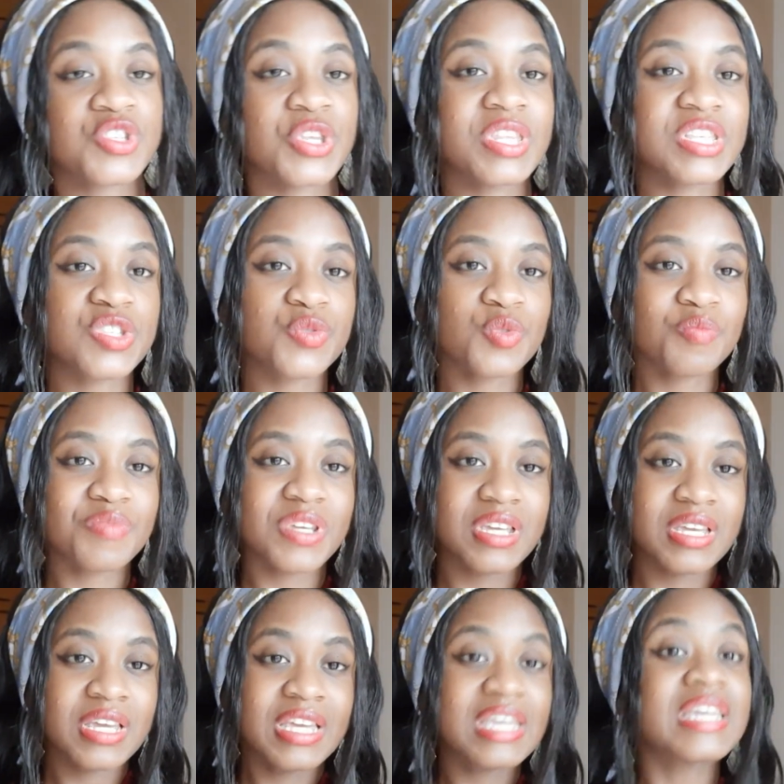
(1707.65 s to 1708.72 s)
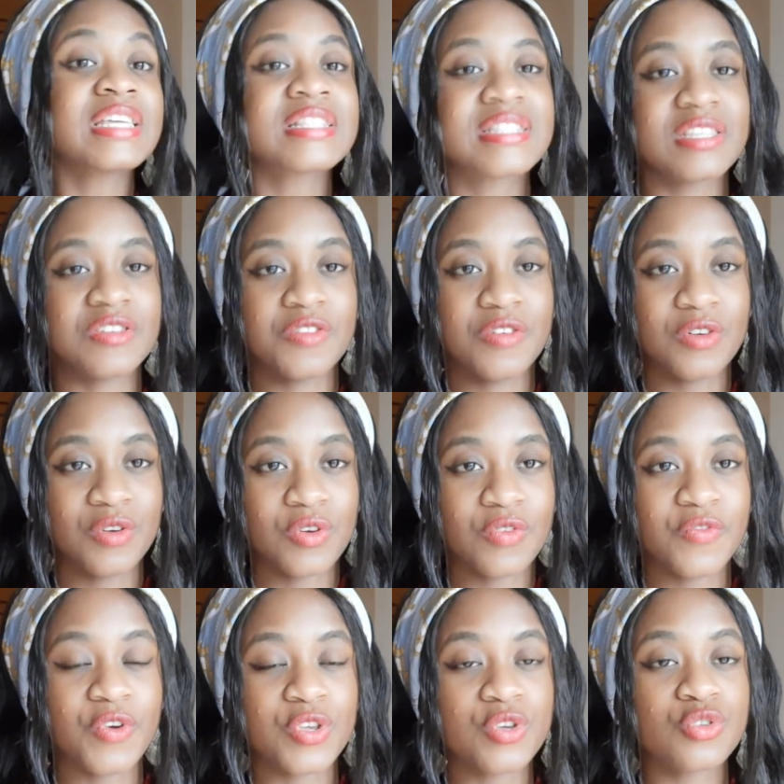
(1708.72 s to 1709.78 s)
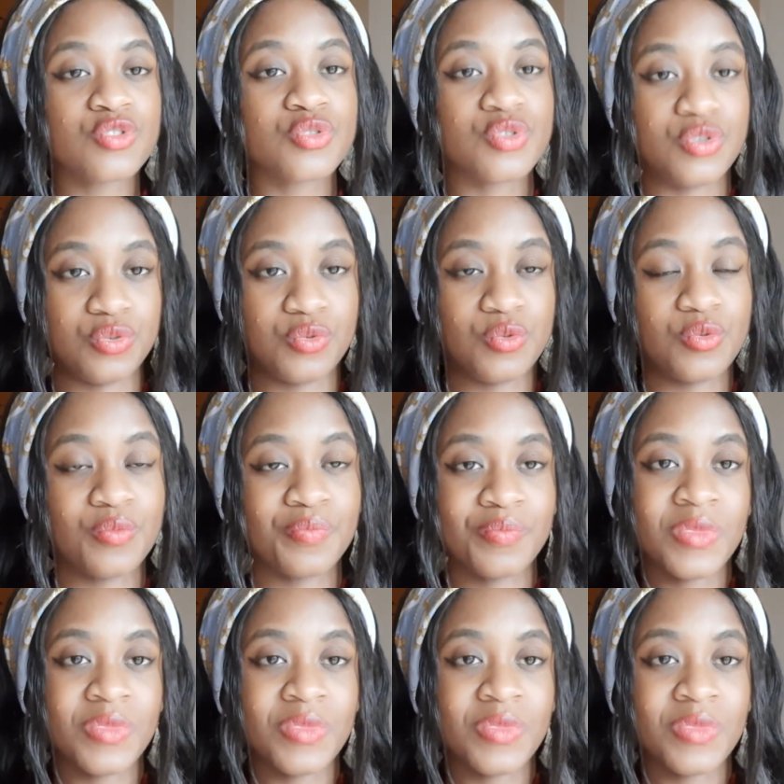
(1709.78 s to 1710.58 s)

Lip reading: So this won't be easy for you to do,